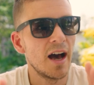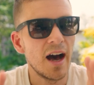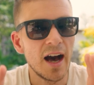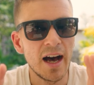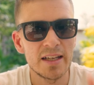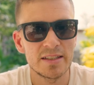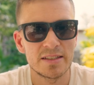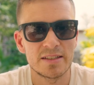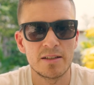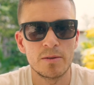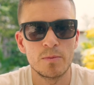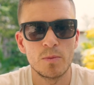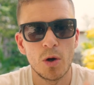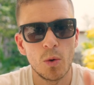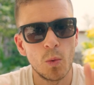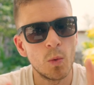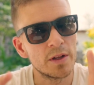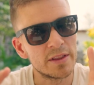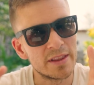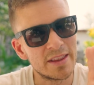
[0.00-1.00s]
ask them
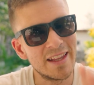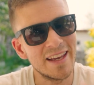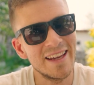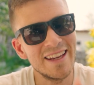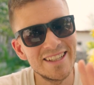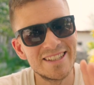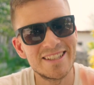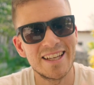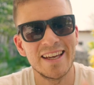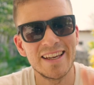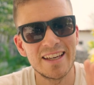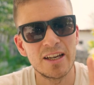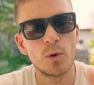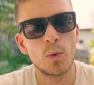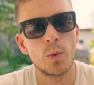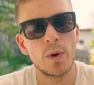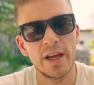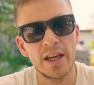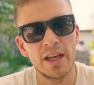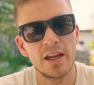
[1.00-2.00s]
what they take
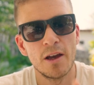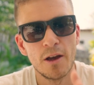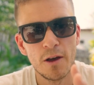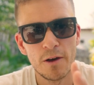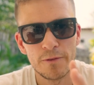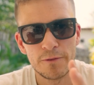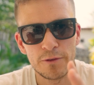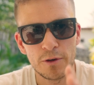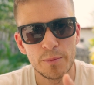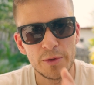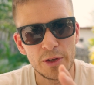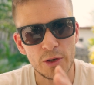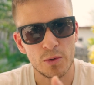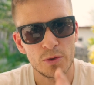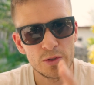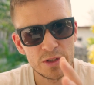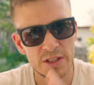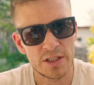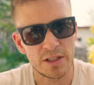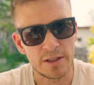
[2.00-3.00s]
away from
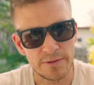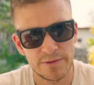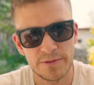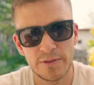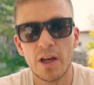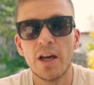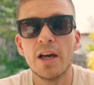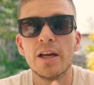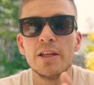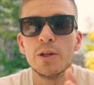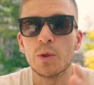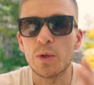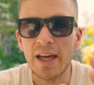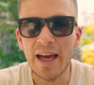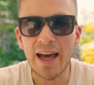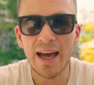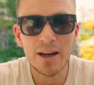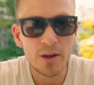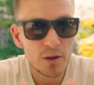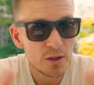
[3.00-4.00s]
your stuff. You
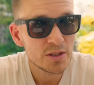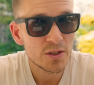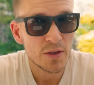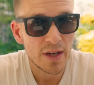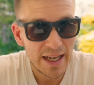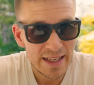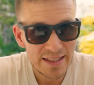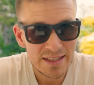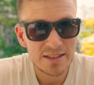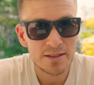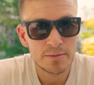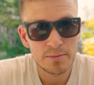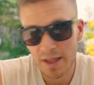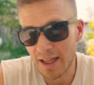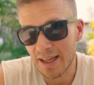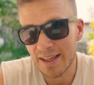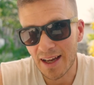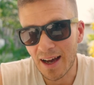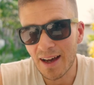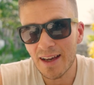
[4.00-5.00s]
can also ask them,
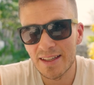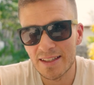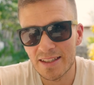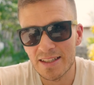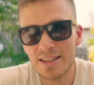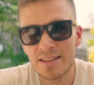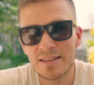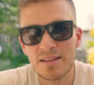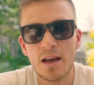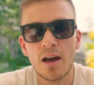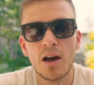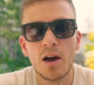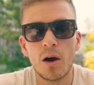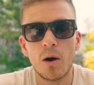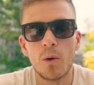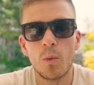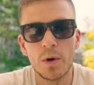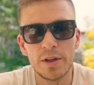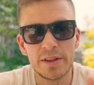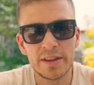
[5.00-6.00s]
like I did,
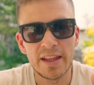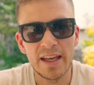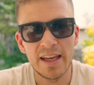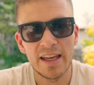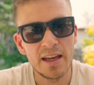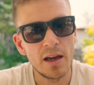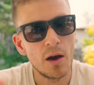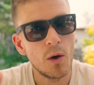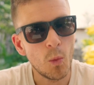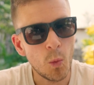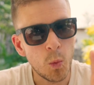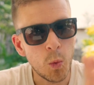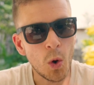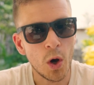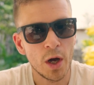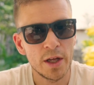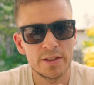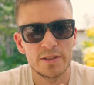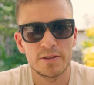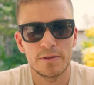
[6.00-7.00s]
what they
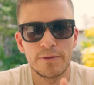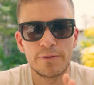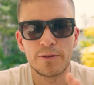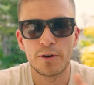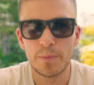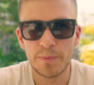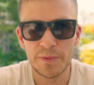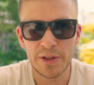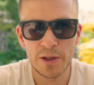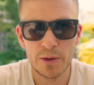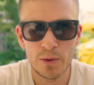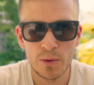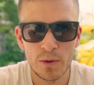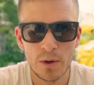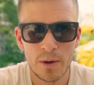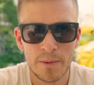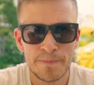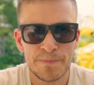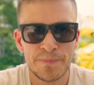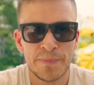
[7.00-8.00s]
want from
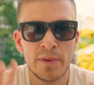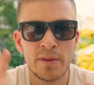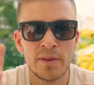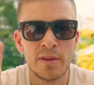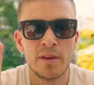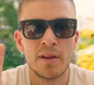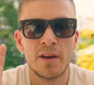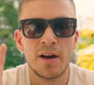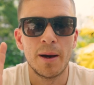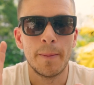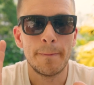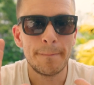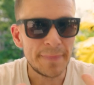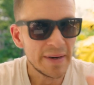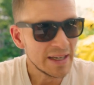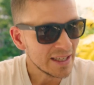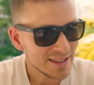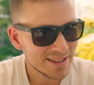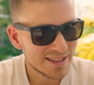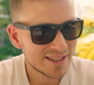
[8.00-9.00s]
you.
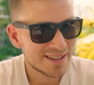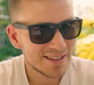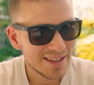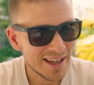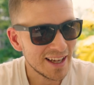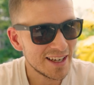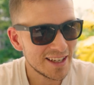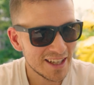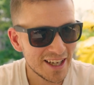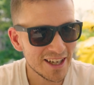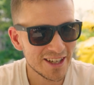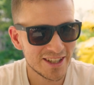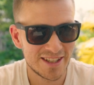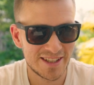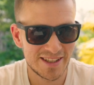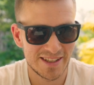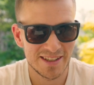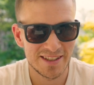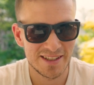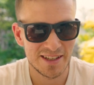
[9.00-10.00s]
But, and
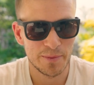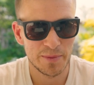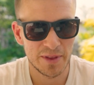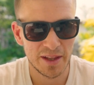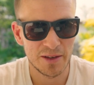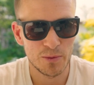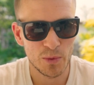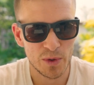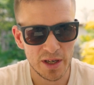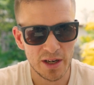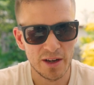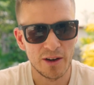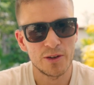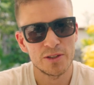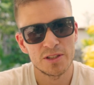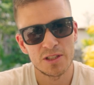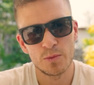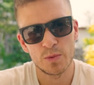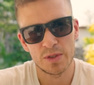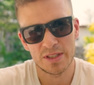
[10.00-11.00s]
here's something where I
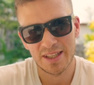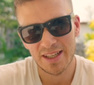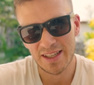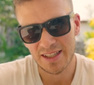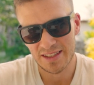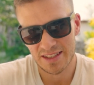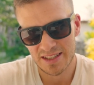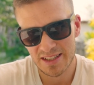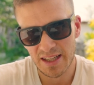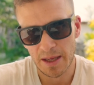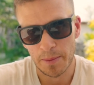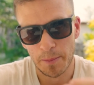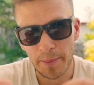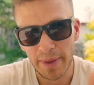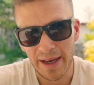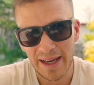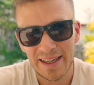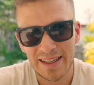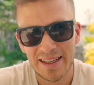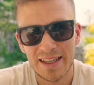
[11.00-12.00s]
also would take a step
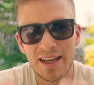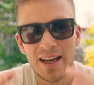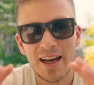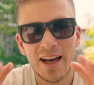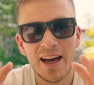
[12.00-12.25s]
back,